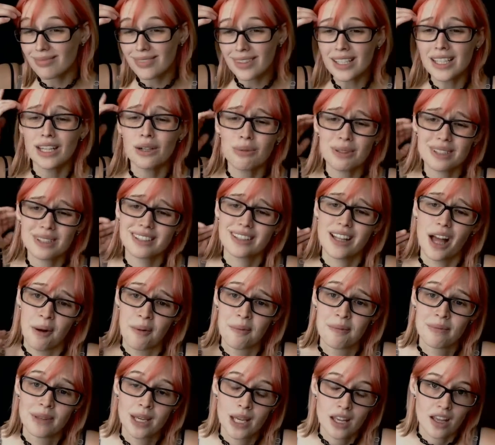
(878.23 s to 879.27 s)
It was low.
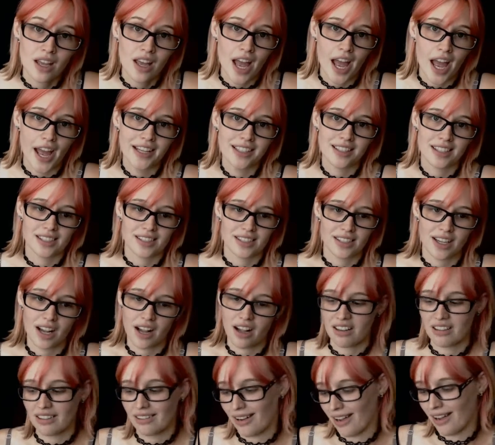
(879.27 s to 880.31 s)
And
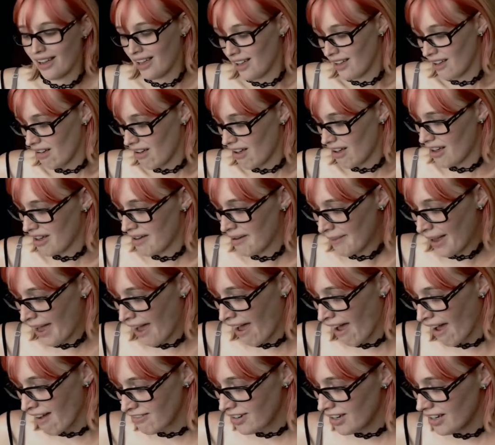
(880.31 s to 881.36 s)
so
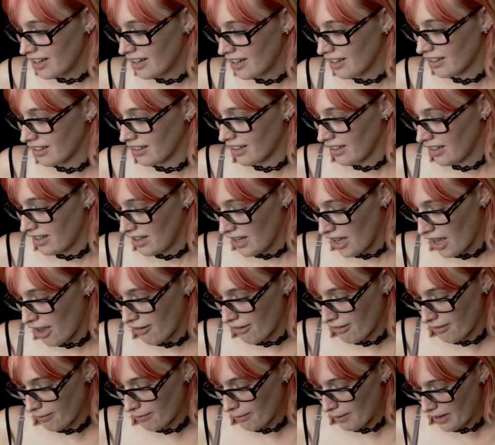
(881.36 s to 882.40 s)
having
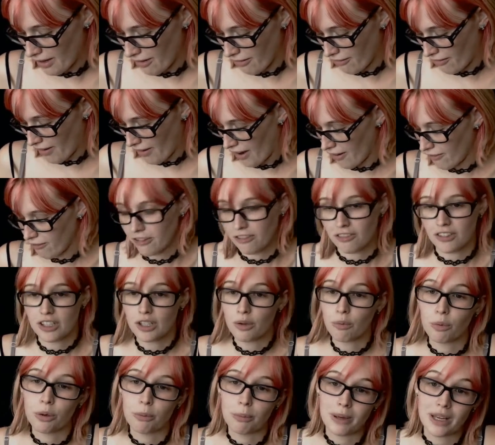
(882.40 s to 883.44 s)
a 550
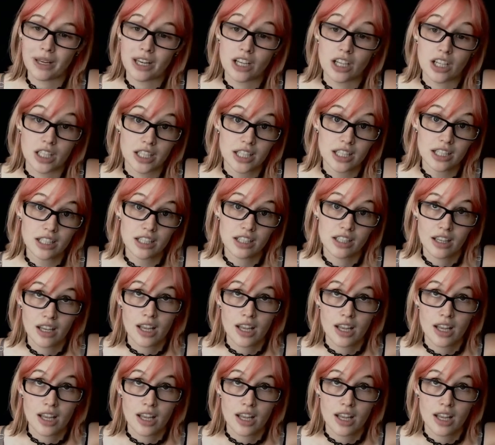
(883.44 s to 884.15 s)
will be good.